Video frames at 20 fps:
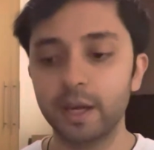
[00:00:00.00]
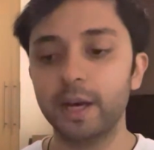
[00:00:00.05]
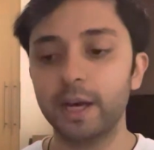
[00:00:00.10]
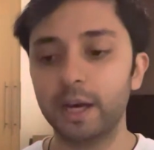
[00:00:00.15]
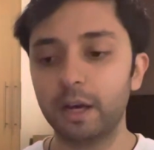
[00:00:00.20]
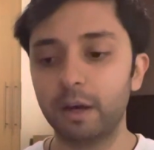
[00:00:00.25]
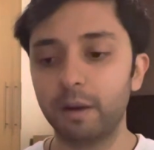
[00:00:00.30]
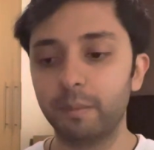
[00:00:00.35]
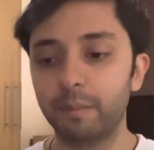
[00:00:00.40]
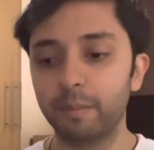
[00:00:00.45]

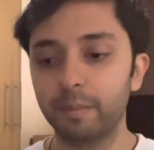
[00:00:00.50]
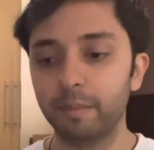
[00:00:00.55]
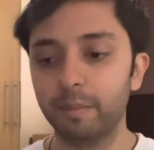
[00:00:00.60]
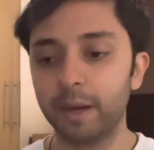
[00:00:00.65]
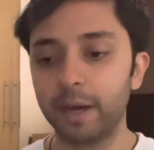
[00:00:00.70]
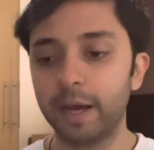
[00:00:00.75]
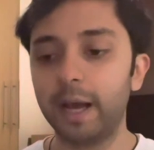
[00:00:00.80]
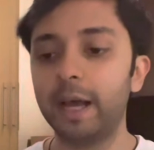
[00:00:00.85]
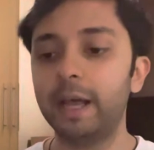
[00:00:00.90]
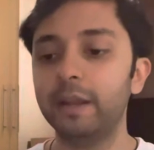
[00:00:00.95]

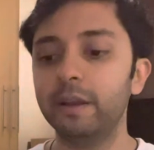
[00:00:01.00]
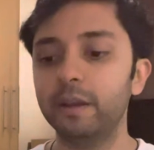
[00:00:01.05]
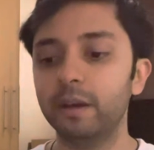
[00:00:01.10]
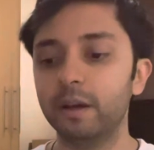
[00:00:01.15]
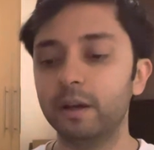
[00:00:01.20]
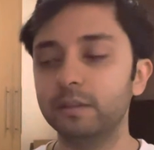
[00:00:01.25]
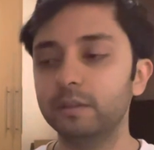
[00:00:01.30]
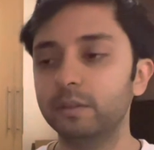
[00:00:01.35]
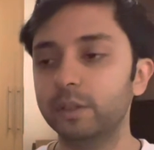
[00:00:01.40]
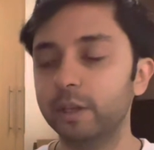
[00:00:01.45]
and
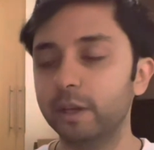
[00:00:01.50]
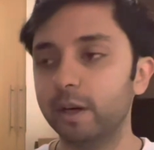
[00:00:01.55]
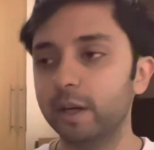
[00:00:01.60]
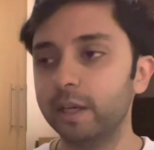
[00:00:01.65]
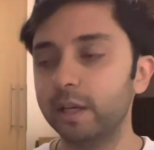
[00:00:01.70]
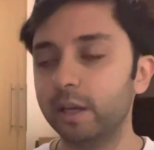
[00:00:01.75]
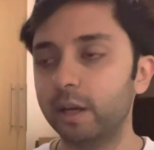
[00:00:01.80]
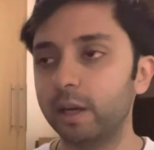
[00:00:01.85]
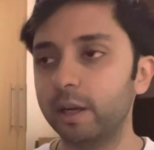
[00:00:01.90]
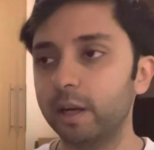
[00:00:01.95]

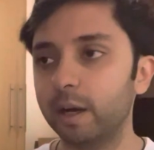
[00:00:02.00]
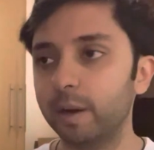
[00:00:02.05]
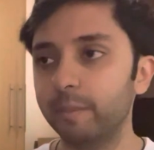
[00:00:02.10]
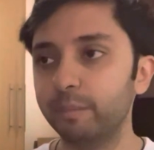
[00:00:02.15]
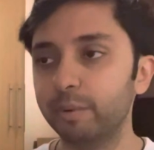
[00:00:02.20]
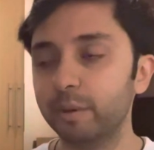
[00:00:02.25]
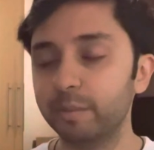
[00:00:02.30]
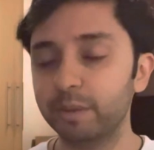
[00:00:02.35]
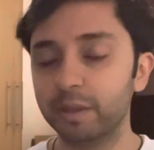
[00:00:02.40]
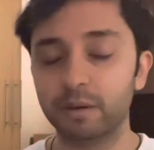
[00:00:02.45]
I'm
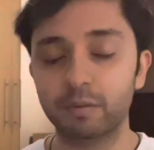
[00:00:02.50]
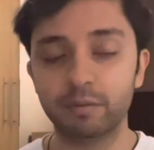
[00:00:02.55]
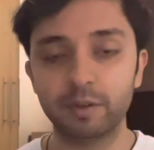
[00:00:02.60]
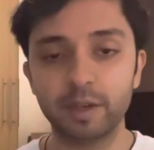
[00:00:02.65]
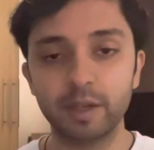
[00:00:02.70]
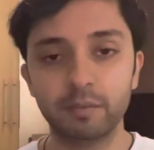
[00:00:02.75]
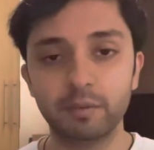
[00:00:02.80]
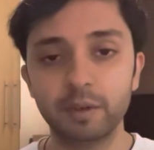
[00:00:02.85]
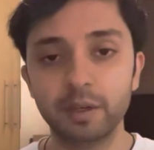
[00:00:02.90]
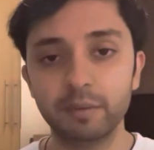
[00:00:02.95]
probably gonna
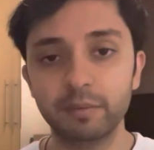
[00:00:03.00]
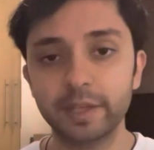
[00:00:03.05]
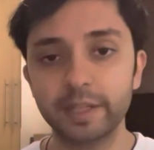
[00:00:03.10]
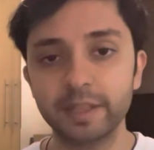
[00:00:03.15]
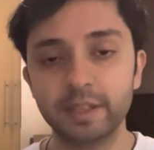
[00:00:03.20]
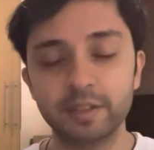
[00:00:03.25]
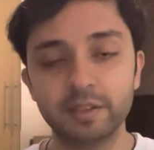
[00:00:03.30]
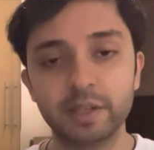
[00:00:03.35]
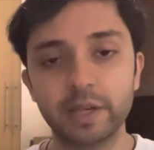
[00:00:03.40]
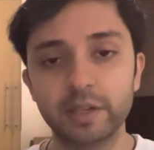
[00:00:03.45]

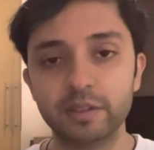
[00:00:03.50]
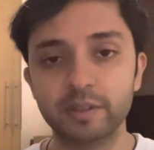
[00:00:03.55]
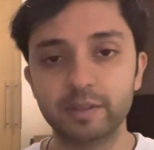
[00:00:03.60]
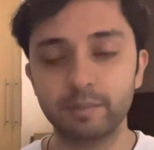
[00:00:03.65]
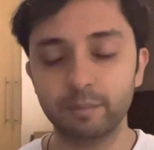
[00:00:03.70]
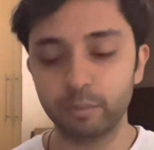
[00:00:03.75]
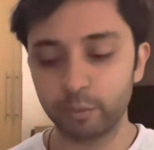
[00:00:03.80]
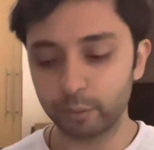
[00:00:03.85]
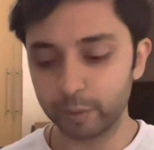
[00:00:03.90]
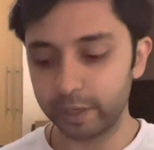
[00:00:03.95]
reread this at
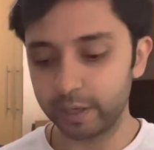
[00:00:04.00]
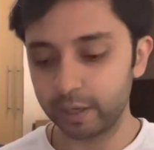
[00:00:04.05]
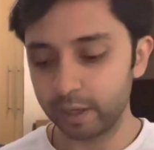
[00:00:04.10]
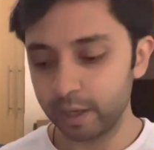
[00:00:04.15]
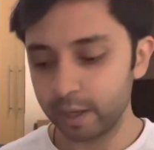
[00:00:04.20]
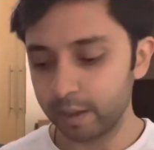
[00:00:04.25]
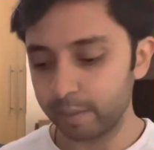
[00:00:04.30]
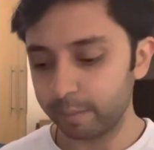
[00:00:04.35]
some point,